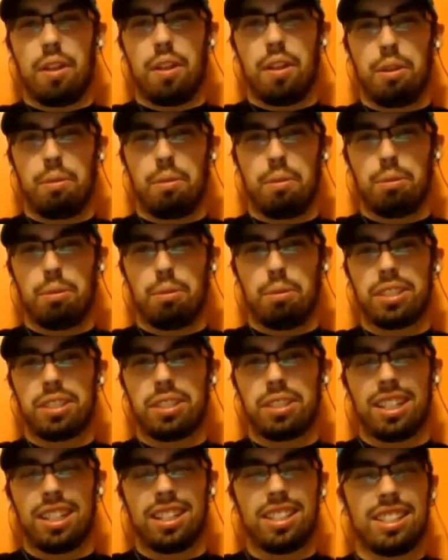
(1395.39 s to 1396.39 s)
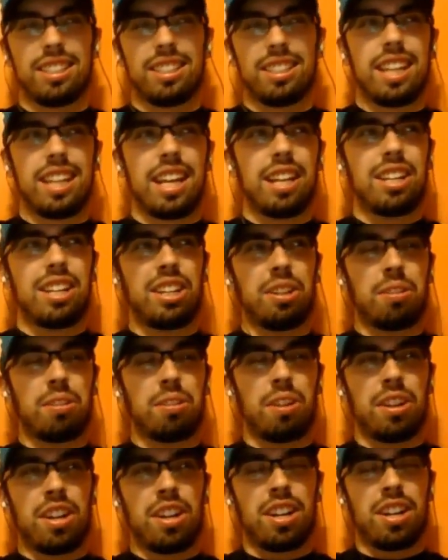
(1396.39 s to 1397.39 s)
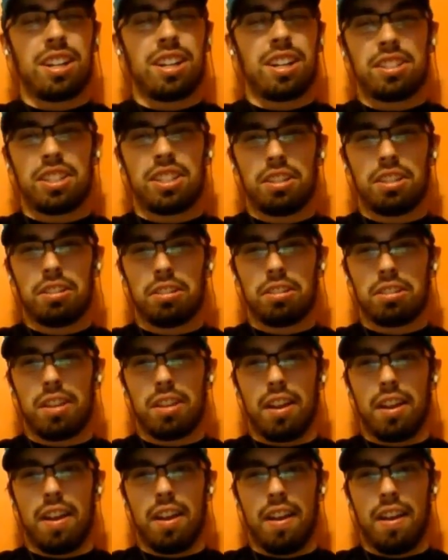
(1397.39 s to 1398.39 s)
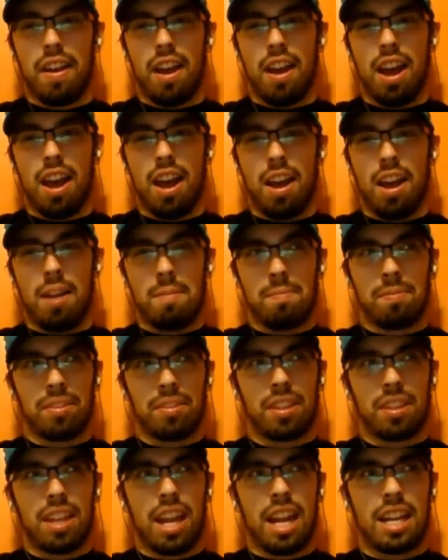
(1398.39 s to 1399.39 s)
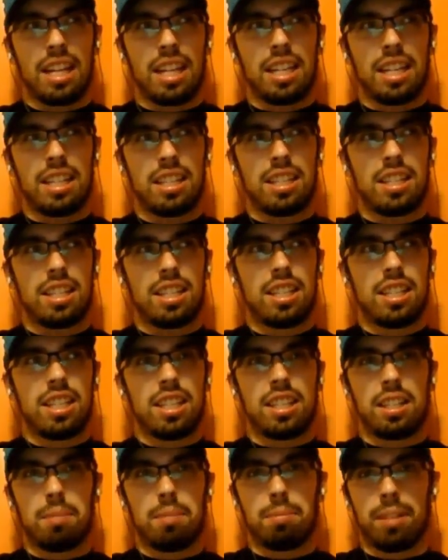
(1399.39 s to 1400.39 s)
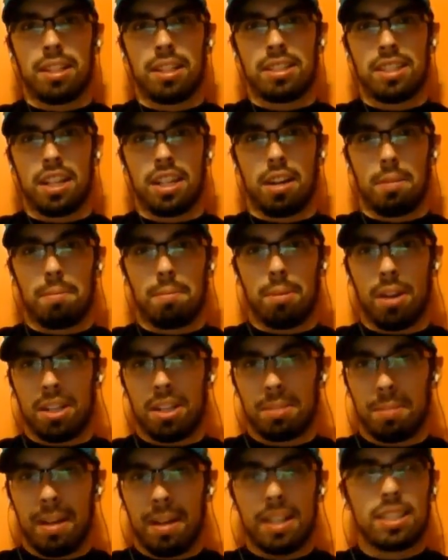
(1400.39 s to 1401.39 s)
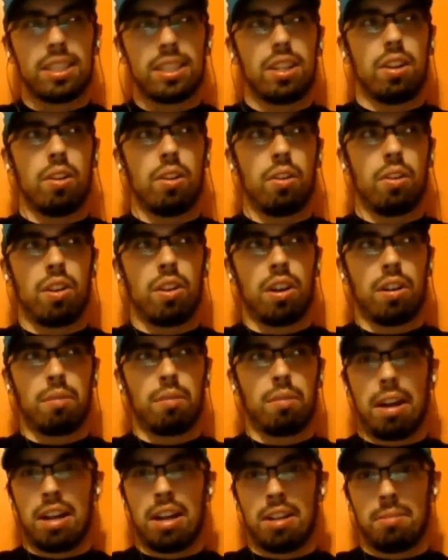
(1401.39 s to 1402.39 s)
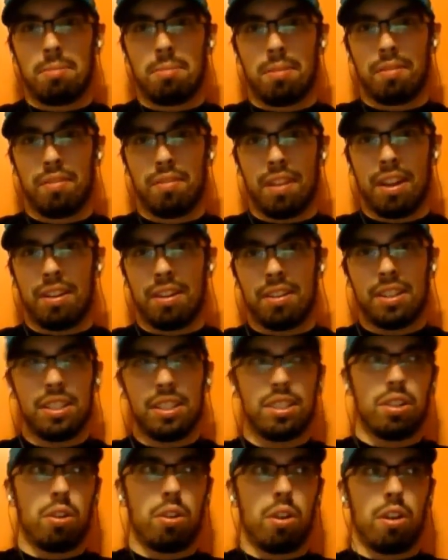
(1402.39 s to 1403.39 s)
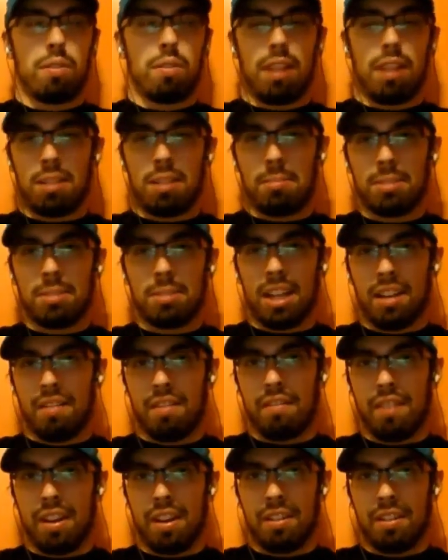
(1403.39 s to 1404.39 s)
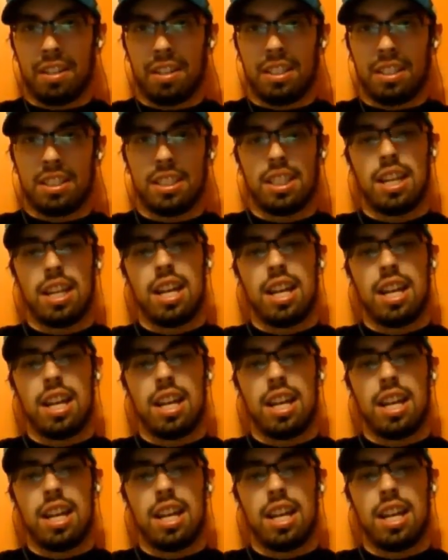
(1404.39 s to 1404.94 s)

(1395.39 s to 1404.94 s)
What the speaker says: the rules clearly state, you are not allowed to use any TC players that are prospects or random veterans or random assigned veterans